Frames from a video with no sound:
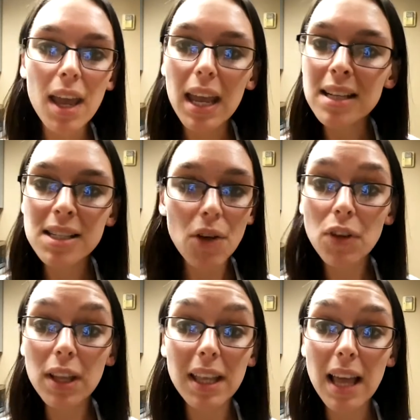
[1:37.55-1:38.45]
it's not
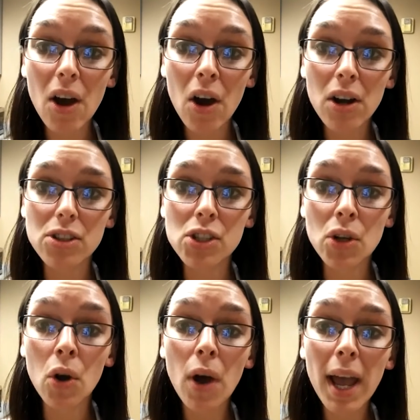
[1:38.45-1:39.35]
really that hard.
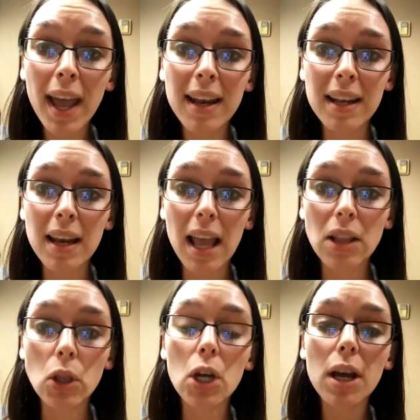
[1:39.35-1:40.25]
So go ahead
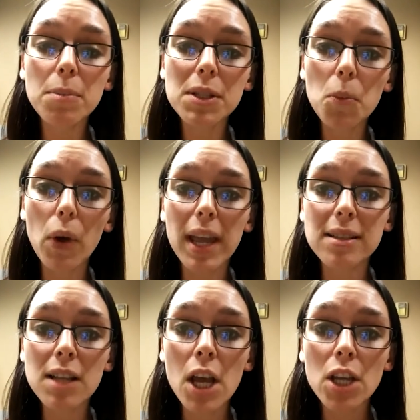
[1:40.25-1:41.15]
and look up some
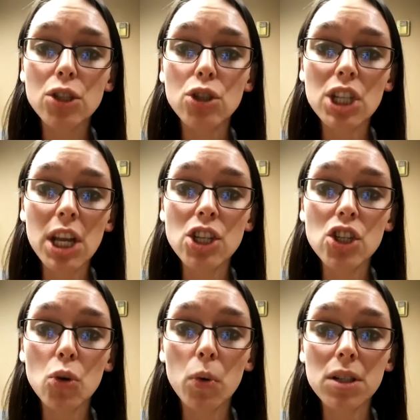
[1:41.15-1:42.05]
ways to change
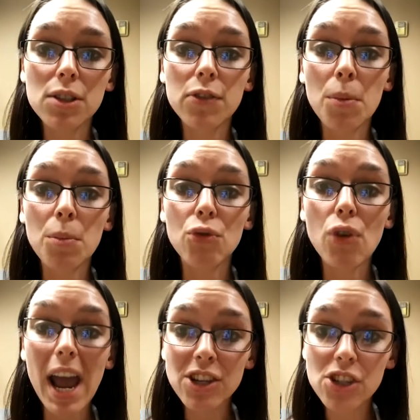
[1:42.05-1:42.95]
your words from
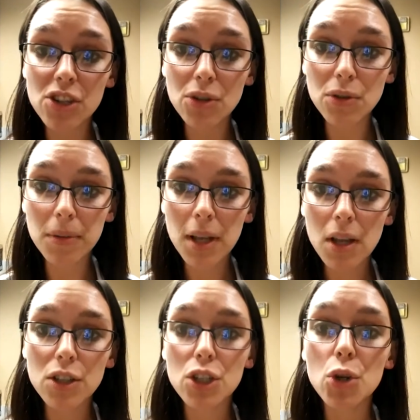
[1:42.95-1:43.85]
rational
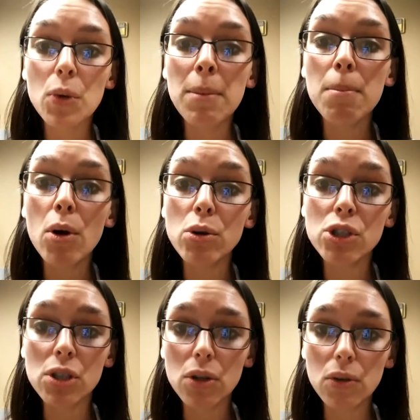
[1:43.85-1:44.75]
to
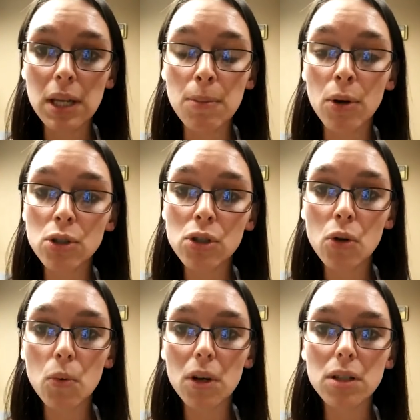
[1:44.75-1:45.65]
emotional.
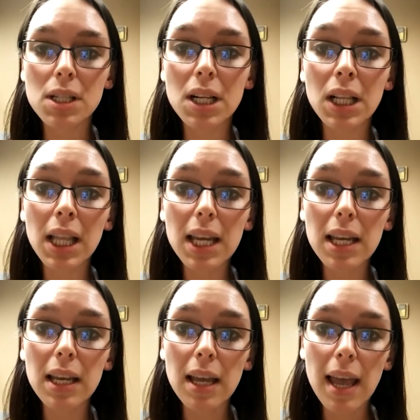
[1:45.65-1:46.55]
Emotional words
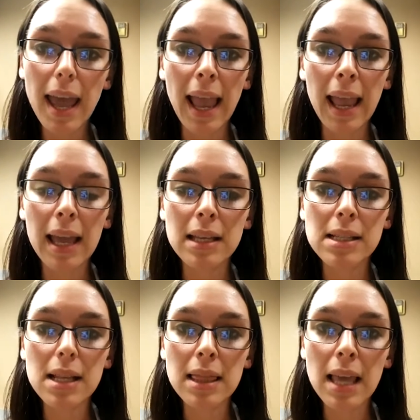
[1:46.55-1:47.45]
click,
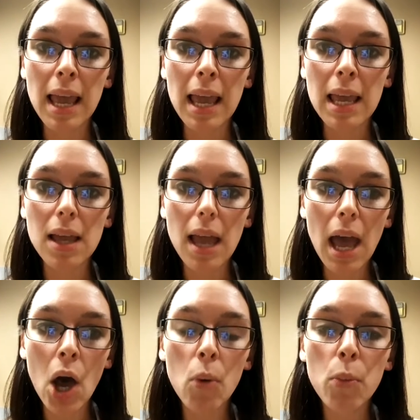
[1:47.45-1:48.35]
and they
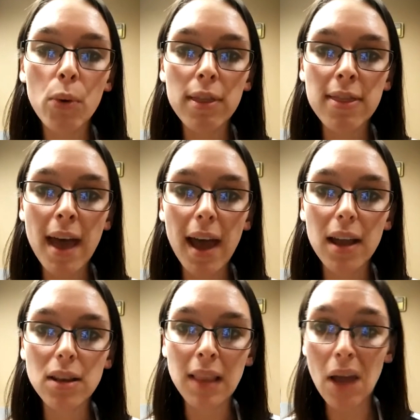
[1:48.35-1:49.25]
help with
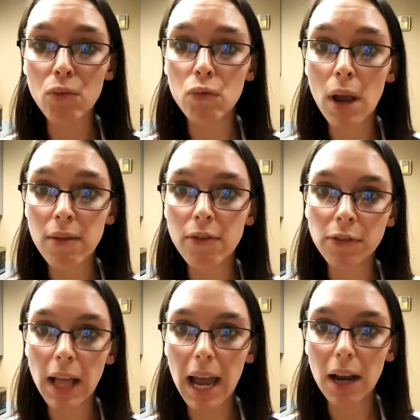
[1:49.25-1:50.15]
that red
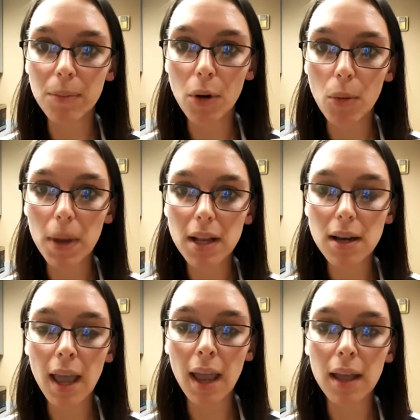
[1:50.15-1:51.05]
flag moment
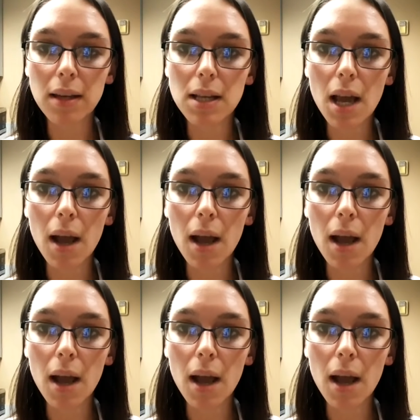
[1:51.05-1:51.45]
and